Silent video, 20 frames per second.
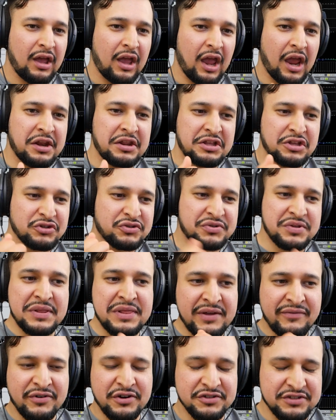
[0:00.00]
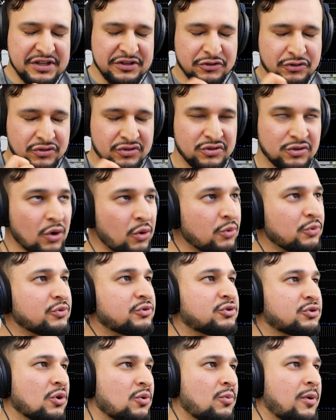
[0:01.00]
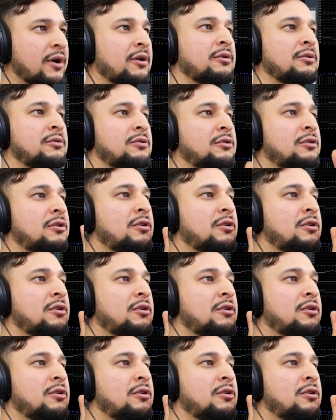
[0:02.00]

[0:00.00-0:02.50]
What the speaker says: and he just delivers it so well.